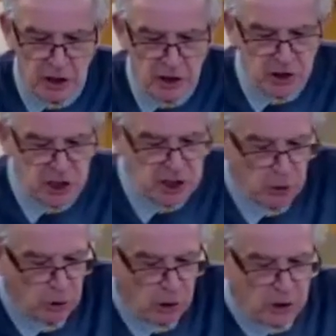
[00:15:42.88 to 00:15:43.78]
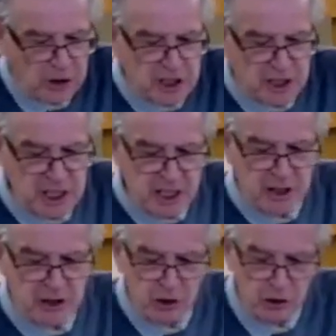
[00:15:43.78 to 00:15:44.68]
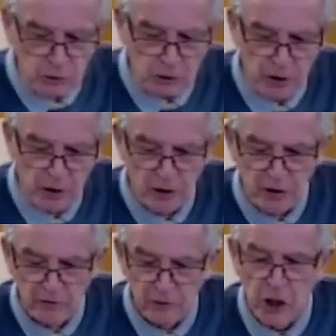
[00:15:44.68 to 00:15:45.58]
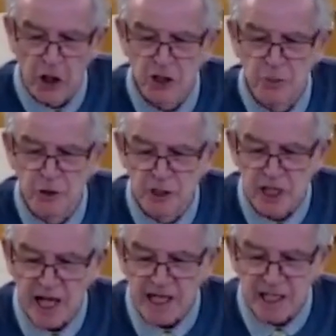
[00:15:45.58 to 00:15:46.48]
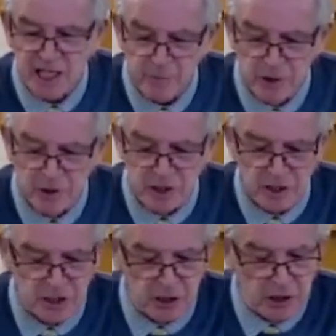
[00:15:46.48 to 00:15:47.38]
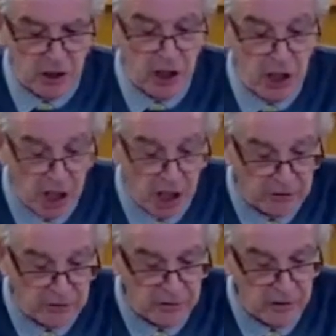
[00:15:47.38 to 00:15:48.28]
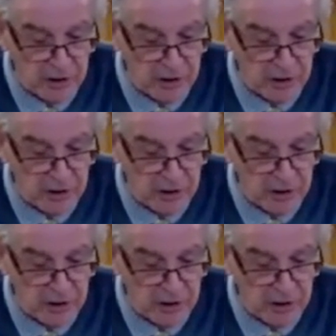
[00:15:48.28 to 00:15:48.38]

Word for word: She's no longer seeking to look for her husband's acceptances and love.